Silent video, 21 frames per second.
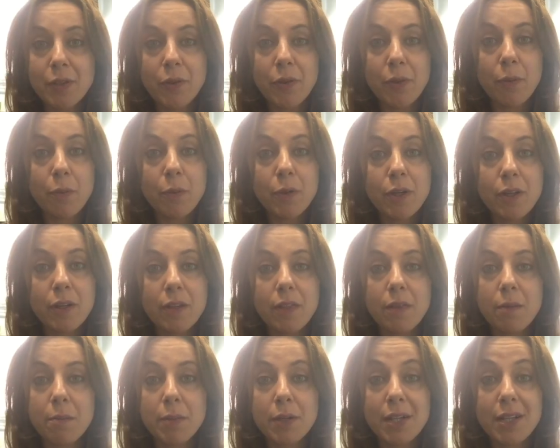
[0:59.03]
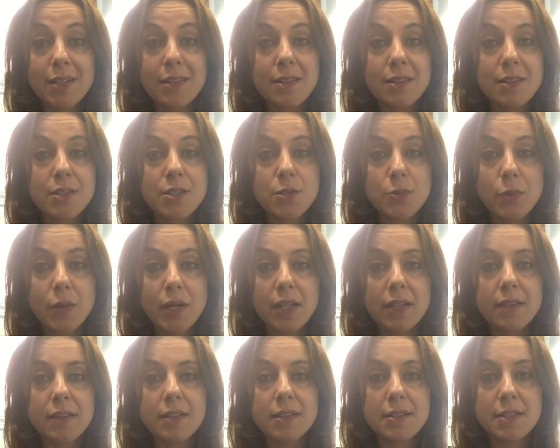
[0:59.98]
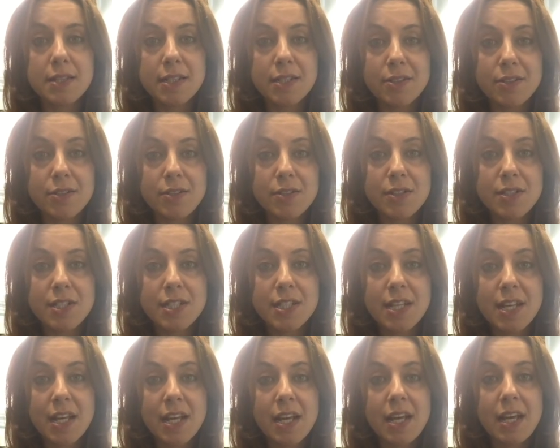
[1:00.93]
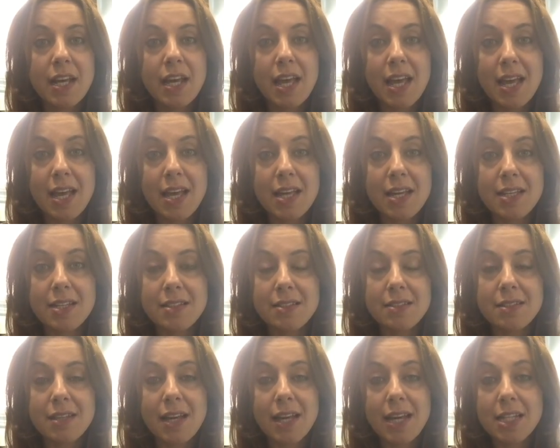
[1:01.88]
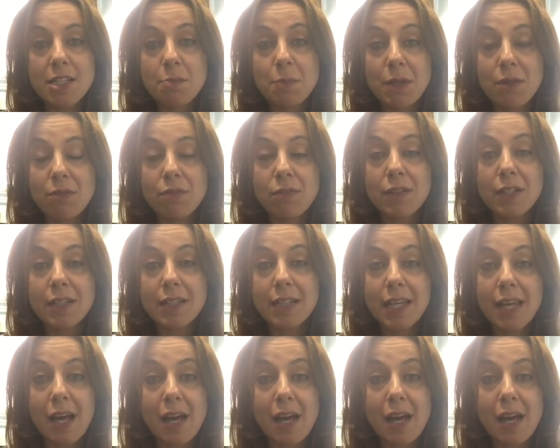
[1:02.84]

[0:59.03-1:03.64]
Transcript: the work, the blood, the sweat, the tears. And I had to be really